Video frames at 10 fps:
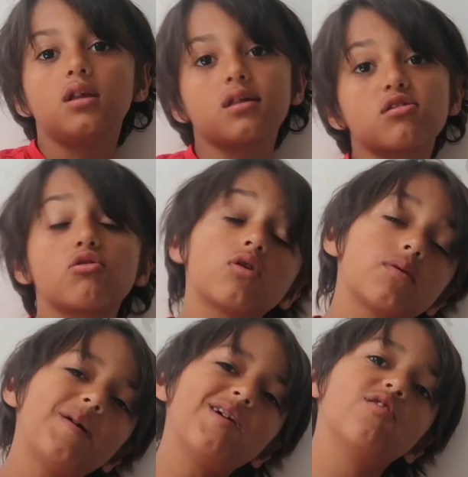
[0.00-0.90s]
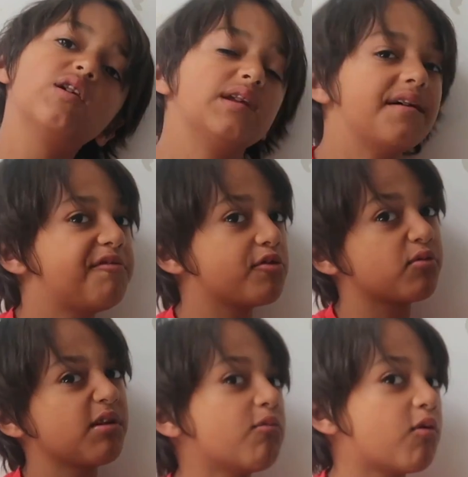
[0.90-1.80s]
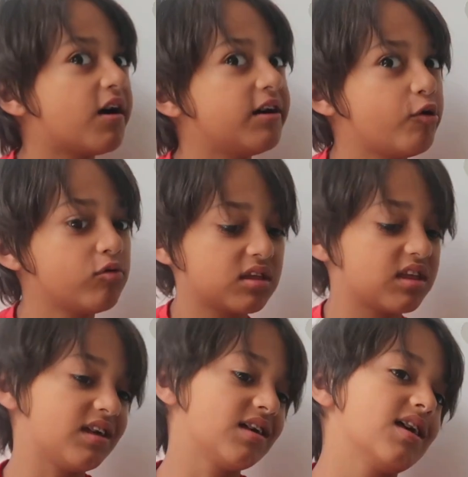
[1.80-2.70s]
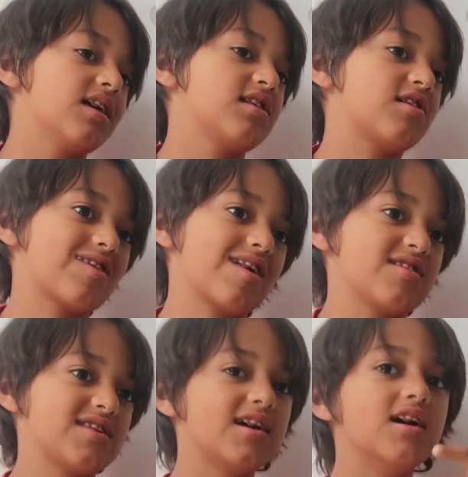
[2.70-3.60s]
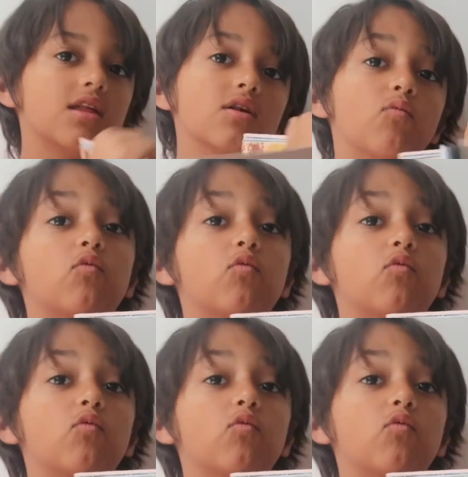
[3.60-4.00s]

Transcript: Let's talk about another rewilding success, the